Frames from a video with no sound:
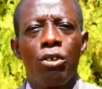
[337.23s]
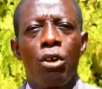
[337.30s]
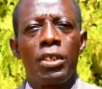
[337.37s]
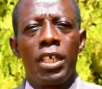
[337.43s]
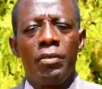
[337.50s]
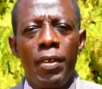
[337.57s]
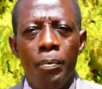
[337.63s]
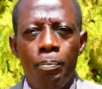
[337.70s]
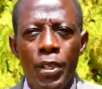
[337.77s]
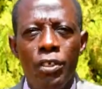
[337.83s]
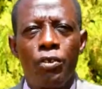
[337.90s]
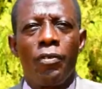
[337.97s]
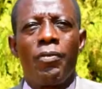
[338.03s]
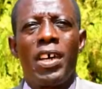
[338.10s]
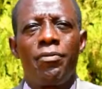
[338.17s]
give them
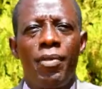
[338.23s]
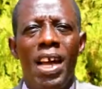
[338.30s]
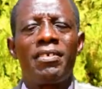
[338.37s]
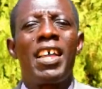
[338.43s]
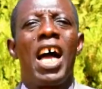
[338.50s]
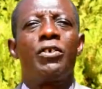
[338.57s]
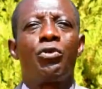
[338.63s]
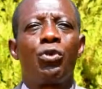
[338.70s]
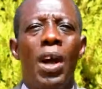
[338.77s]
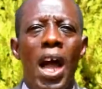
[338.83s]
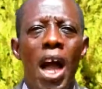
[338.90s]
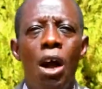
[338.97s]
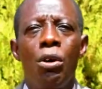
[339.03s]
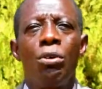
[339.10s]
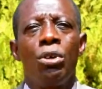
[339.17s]
piece of advice as to
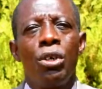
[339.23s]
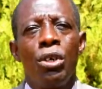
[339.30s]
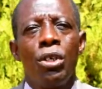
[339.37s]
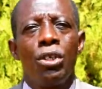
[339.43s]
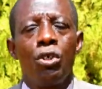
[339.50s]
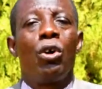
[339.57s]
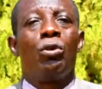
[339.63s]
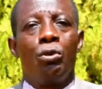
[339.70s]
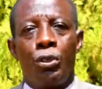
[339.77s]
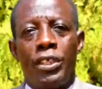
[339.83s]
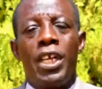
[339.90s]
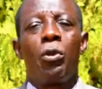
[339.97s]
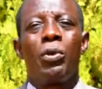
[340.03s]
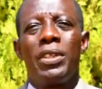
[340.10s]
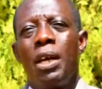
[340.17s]
how you
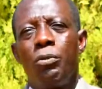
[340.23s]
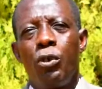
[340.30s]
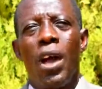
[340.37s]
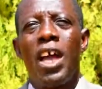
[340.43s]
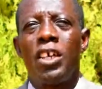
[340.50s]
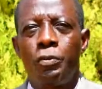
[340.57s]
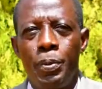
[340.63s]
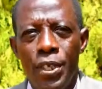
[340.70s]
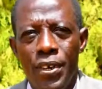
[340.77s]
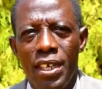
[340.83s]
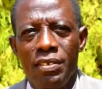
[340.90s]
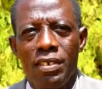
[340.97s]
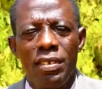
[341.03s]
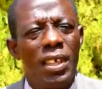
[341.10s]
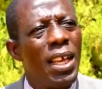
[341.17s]
share with them your
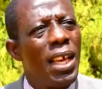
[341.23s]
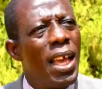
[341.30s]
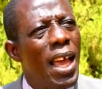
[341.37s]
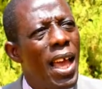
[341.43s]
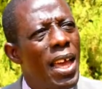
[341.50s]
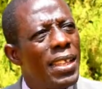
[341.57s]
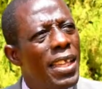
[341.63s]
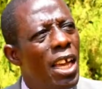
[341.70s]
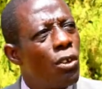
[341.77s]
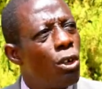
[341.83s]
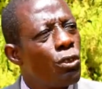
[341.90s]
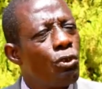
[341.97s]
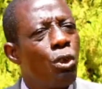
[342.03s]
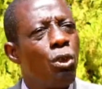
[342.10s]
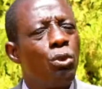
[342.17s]
experiences. And then
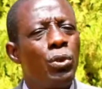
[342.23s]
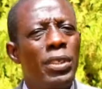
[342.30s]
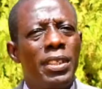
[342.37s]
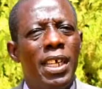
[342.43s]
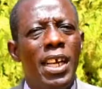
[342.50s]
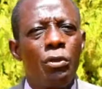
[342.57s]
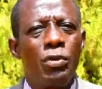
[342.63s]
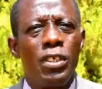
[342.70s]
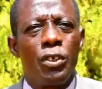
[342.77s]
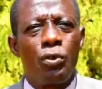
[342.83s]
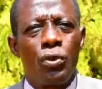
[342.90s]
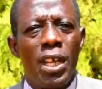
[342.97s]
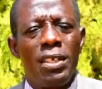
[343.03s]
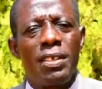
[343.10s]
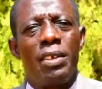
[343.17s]
also you interact with the
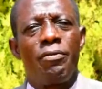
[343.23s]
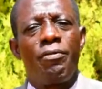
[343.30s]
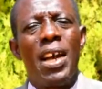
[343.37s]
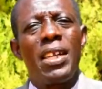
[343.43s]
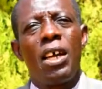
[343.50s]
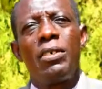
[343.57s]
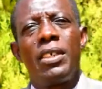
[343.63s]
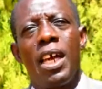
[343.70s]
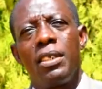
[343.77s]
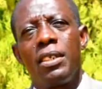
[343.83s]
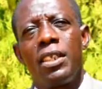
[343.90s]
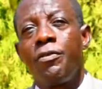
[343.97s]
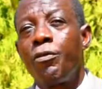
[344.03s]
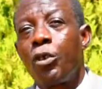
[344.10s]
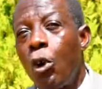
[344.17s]
students and find out their
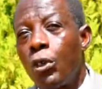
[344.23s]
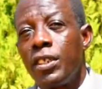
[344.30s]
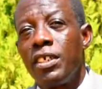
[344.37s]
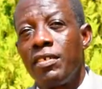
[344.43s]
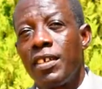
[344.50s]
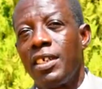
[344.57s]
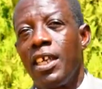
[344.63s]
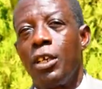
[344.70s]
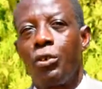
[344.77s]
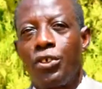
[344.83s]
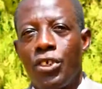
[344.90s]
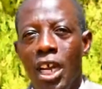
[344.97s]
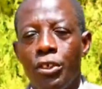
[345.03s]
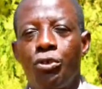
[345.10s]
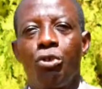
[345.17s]
difficulties, and then you
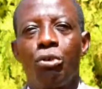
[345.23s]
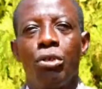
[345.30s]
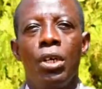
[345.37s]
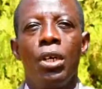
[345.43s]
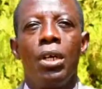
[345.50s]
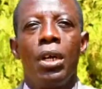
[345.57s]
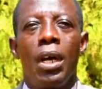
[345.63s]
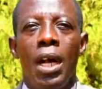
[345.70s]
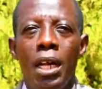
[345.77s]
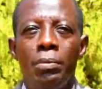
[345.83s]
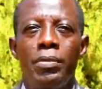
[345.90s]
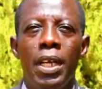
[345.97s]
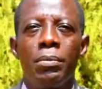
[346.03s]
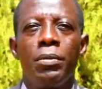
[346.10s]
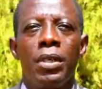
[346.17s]
try to
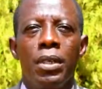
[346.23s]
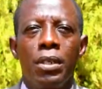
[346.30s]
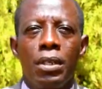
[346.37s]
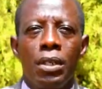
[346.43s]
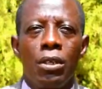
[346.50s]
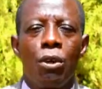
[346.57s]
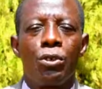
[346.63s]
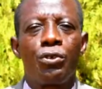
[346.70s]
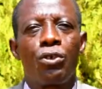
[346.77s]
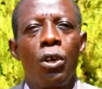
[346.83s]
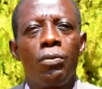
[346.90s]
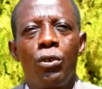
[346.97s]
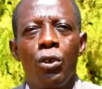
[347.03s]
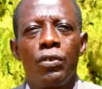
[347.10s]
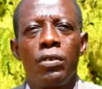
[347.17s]
help them
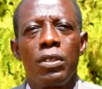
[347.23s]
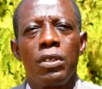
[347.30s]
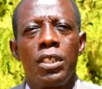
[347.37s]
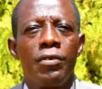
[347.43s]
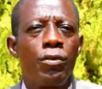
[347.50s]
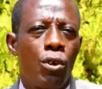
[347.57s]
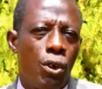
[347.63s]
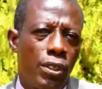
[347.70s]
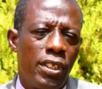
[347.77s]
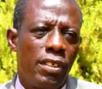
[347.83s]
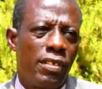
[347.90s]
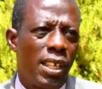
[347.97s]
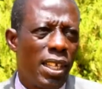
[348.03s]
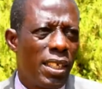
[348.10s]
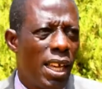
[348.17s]
solve those
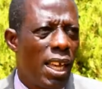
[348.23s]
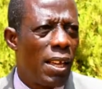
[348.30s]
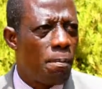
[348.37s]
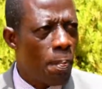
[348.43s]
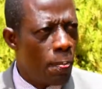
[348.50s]
difficulties. And